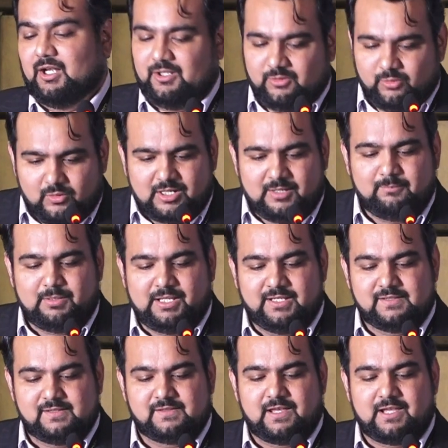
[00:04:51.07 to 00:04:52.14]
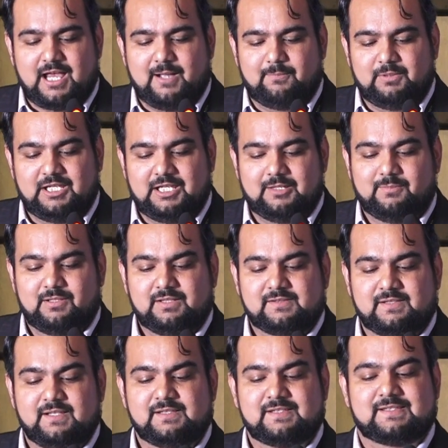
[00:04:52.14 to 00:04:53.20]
no compliances are applicable since